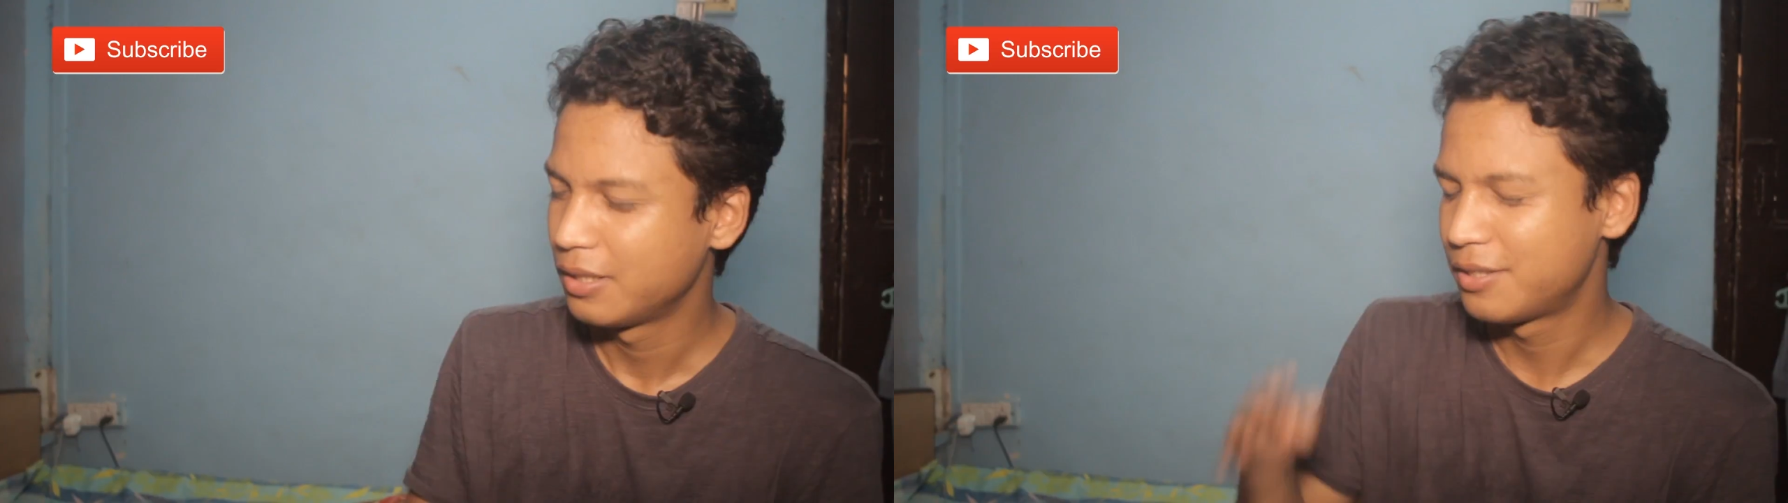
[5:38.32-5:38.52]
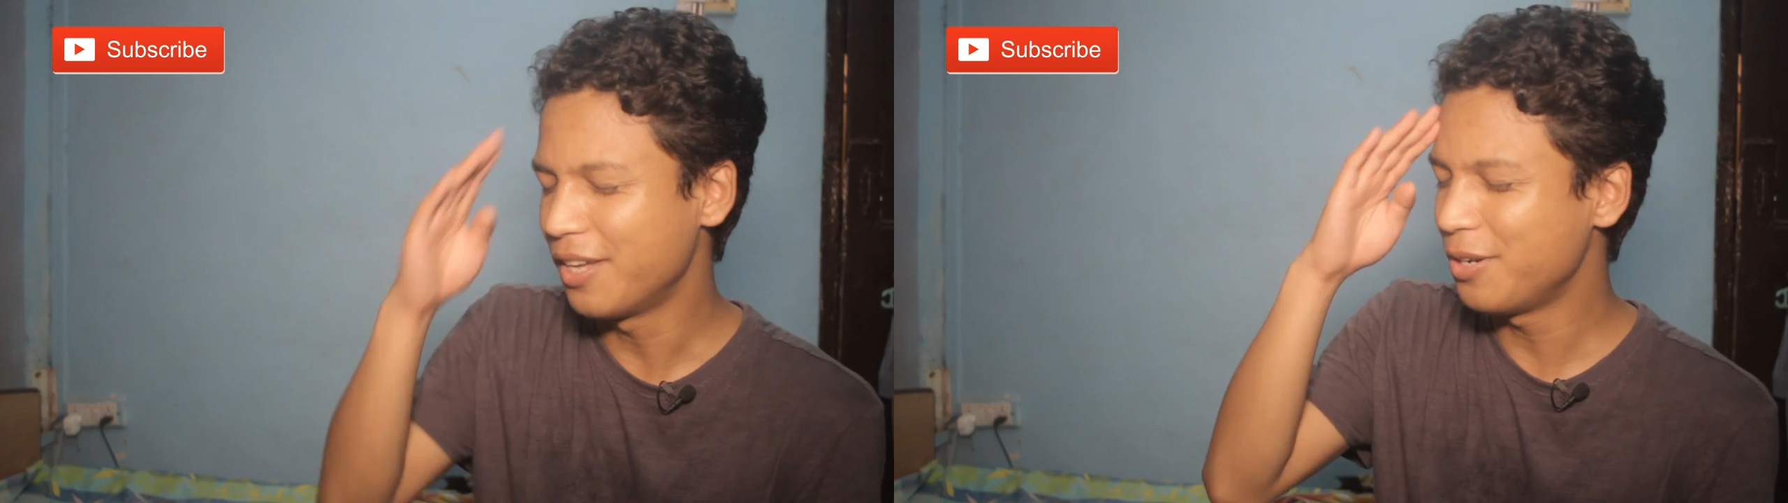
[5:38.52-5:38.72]

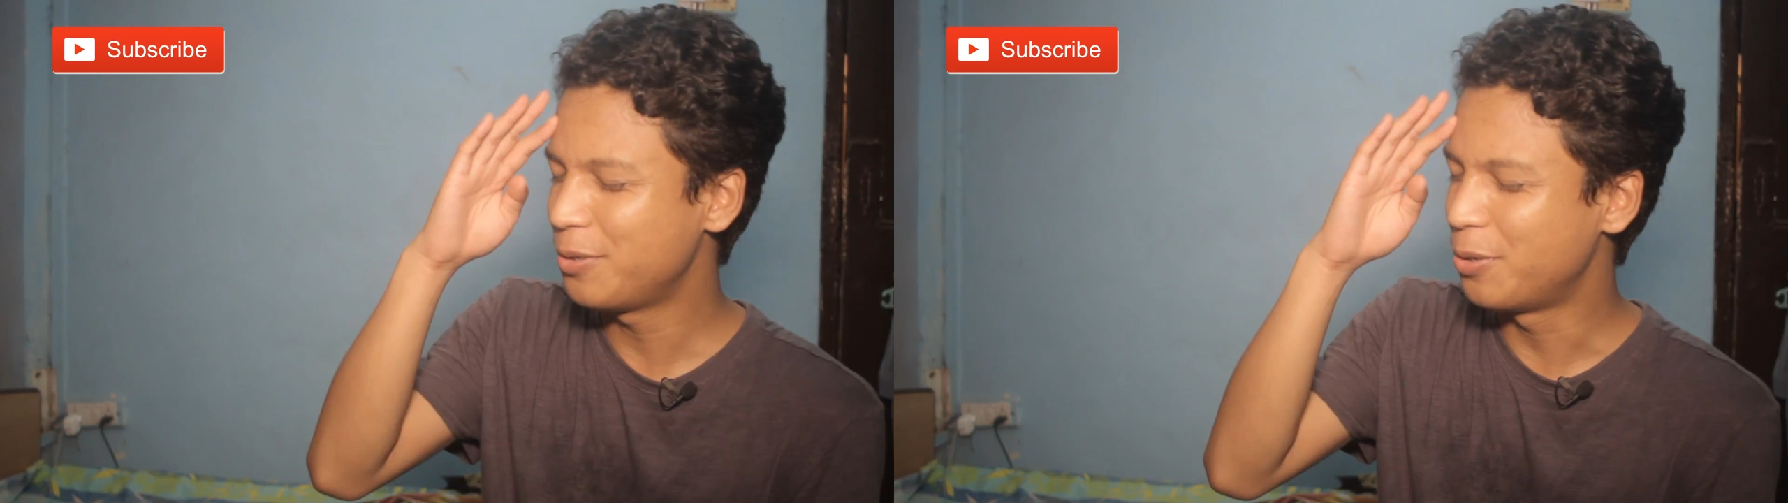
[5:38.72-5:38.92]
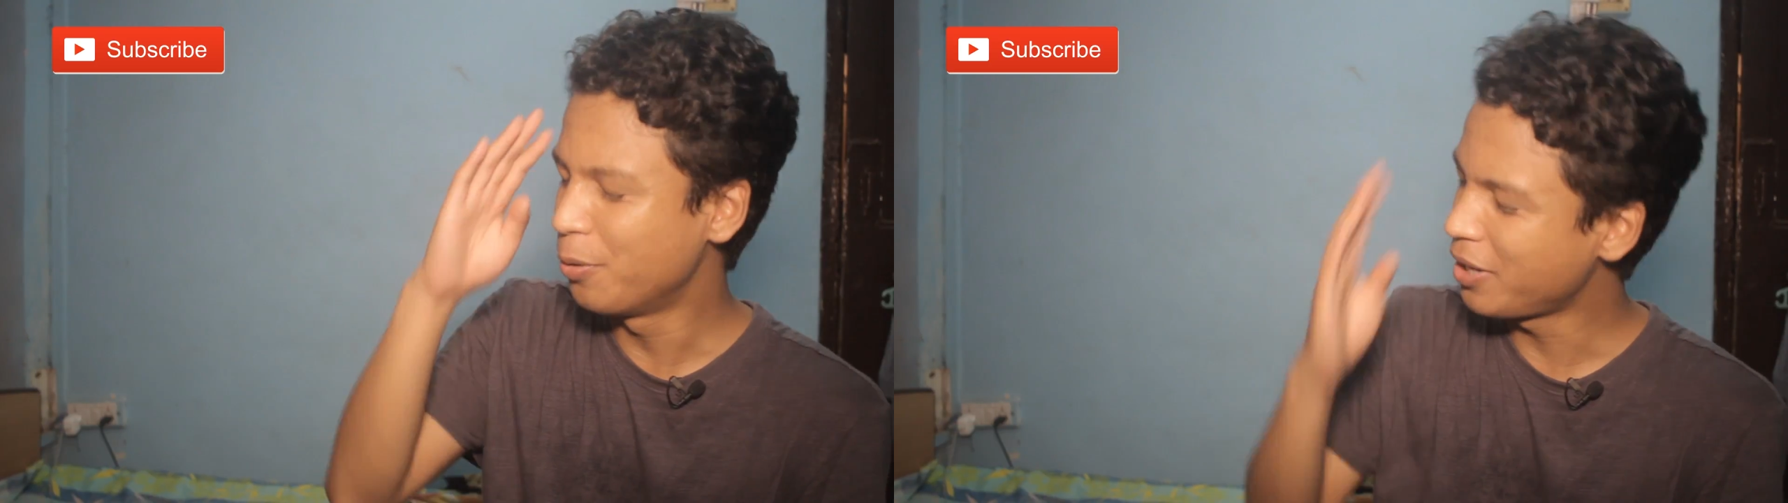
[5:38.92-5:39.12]
Sir, you
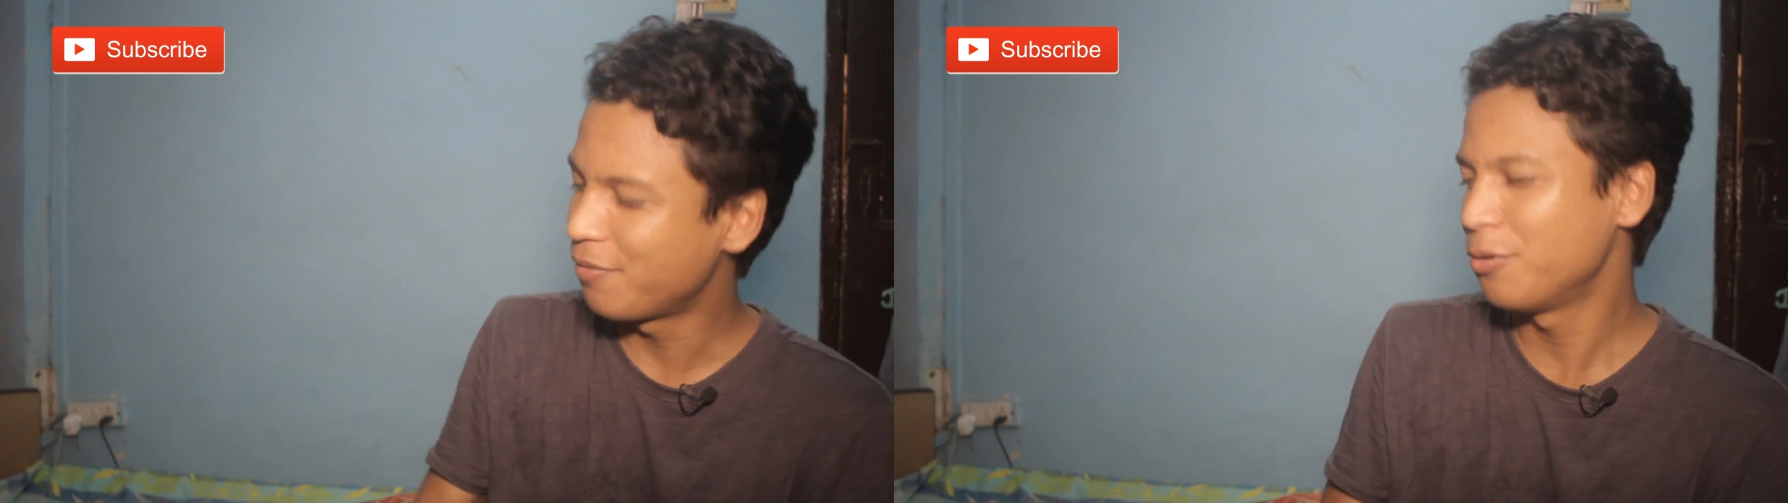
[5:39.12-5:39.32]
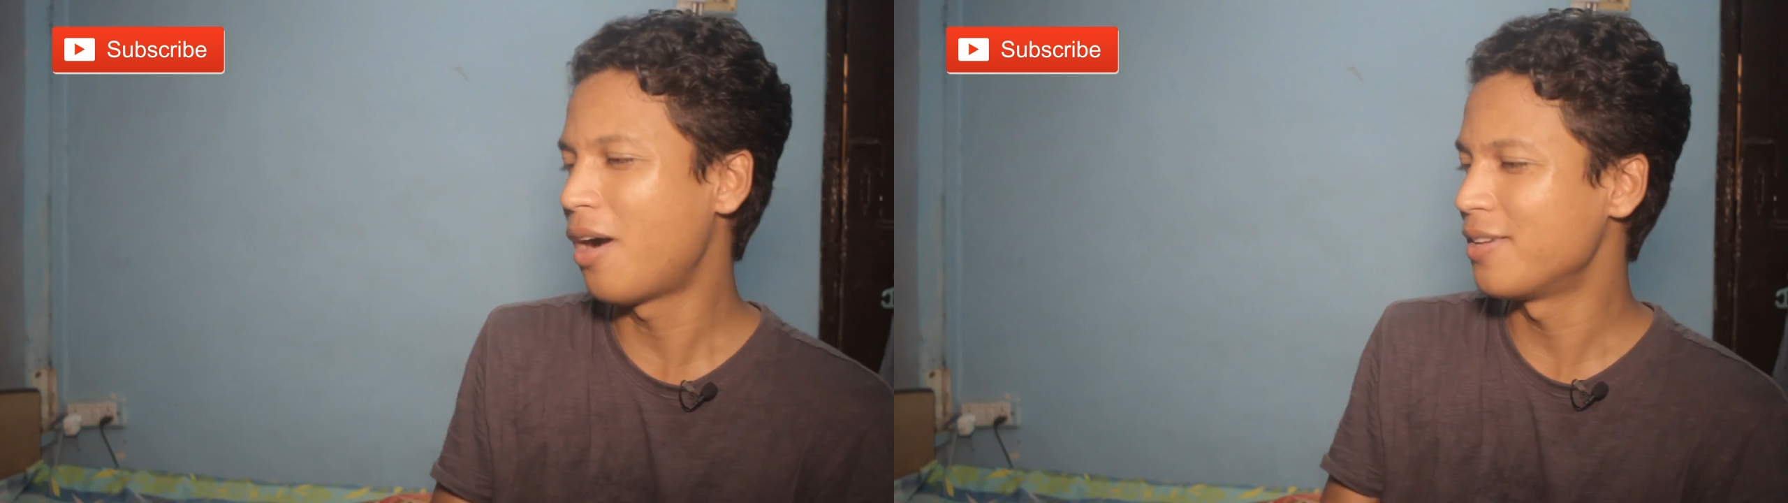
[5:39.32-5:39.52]
don't have
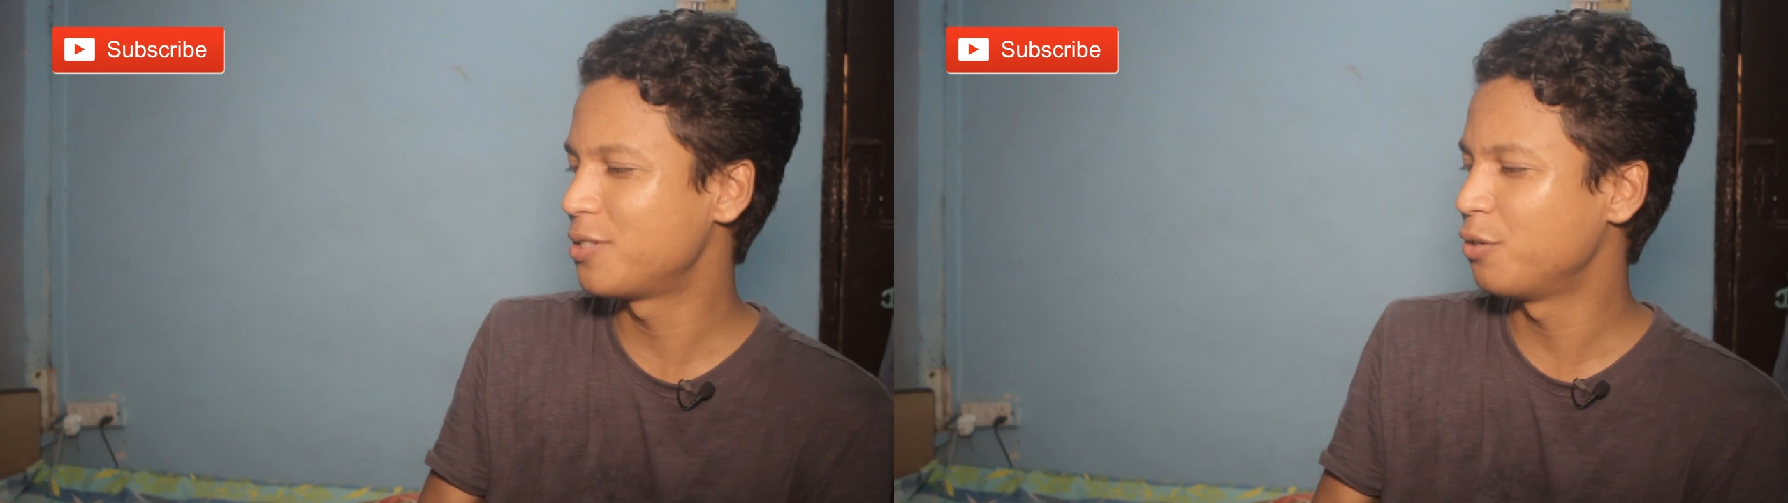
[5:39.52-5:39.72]
to cast